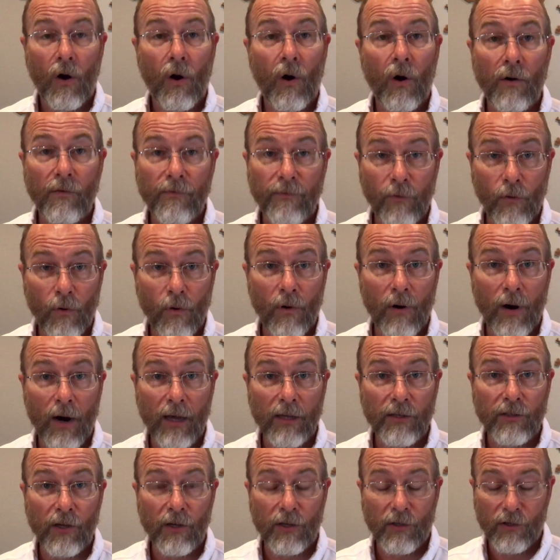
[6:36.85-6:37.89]
or for
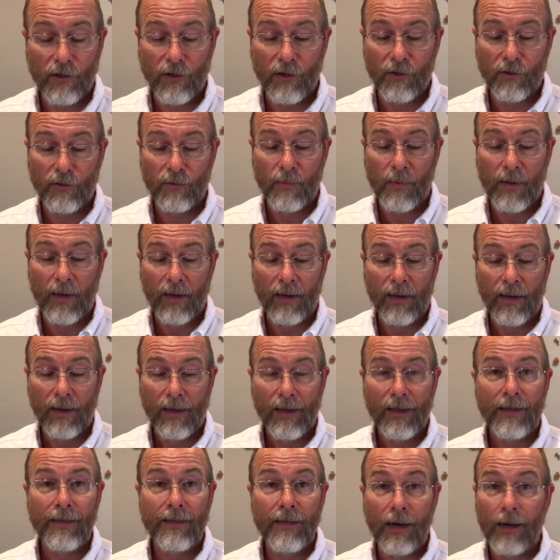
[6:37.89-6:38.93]
us, excuse me.
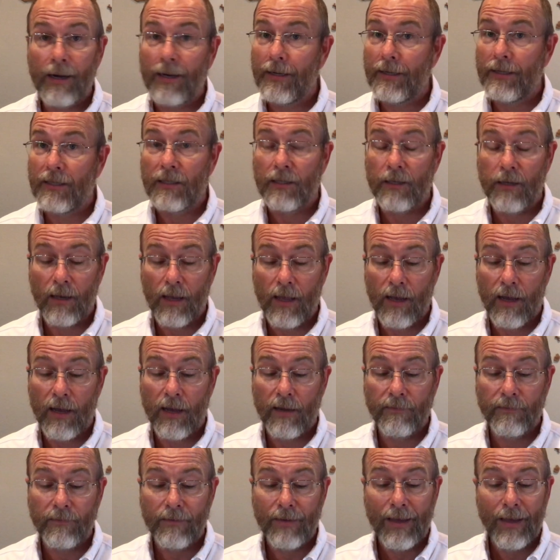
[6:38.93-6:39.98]
God is
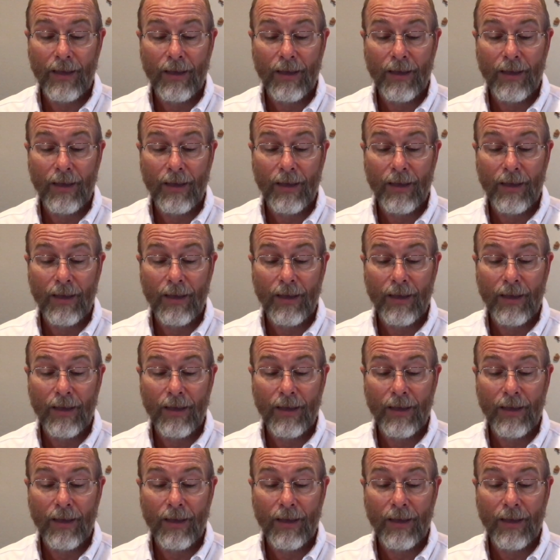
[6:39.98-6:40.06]
love,